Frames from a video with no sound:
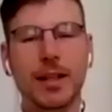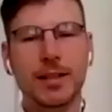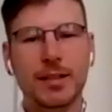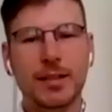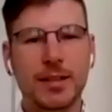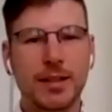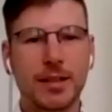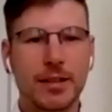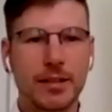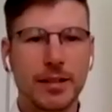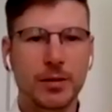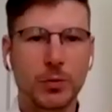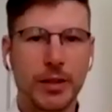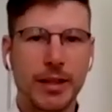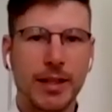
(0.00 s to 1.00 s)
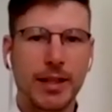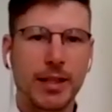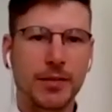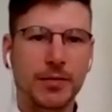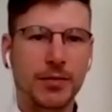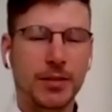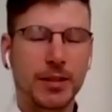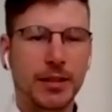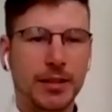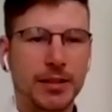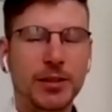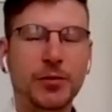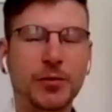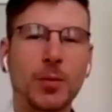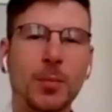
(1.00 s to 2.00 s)
I can tell that we have
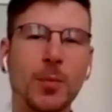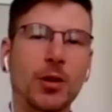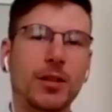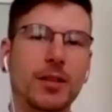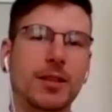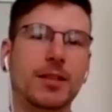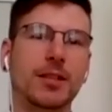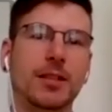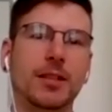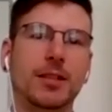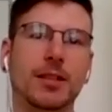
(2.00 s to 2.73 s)
different models,